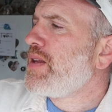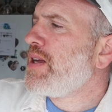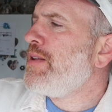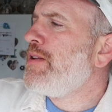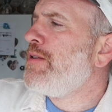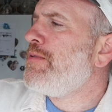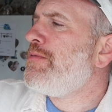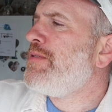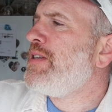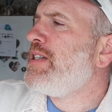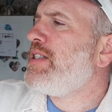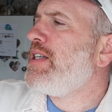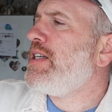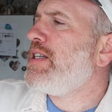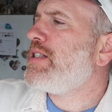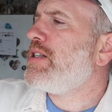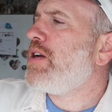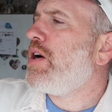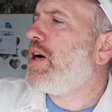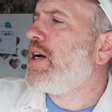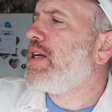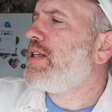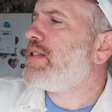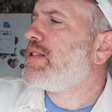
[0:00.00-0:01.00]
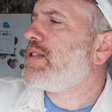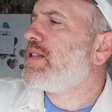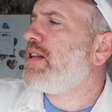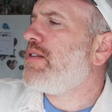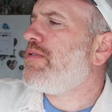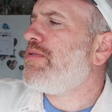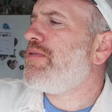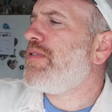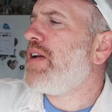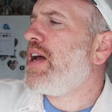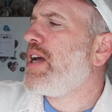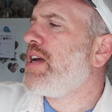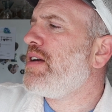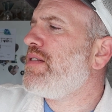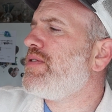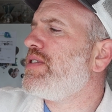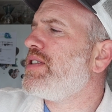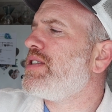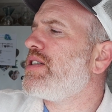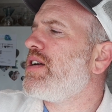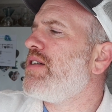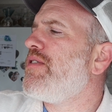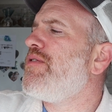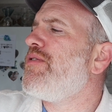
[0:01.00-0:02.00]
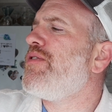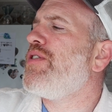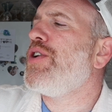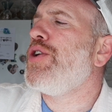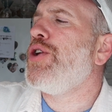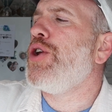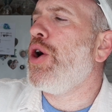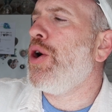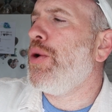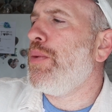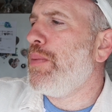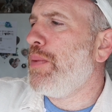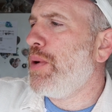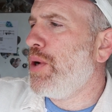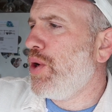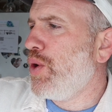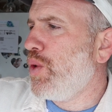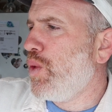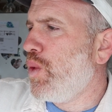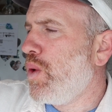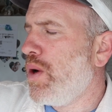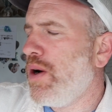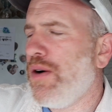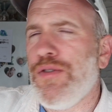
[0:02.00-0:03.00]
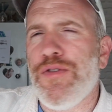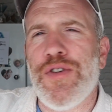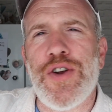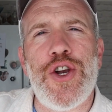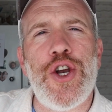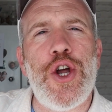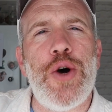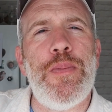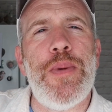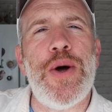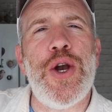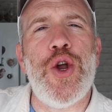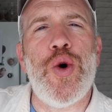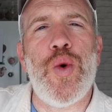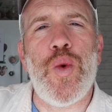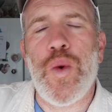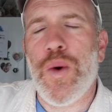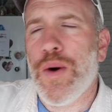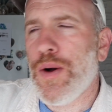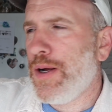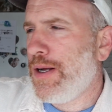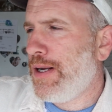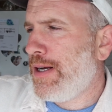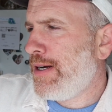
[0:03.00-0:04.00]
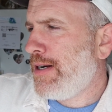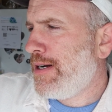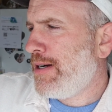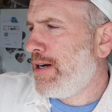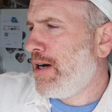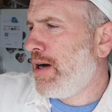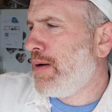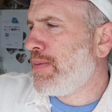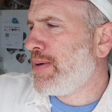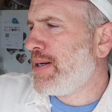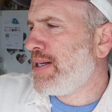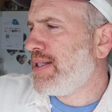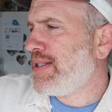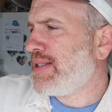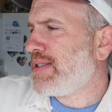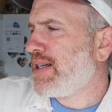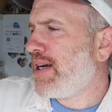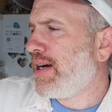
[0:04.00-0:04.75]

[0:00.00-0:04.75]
The fizz is nice. The flavours are phenomenal. Phenomenal, I'm going to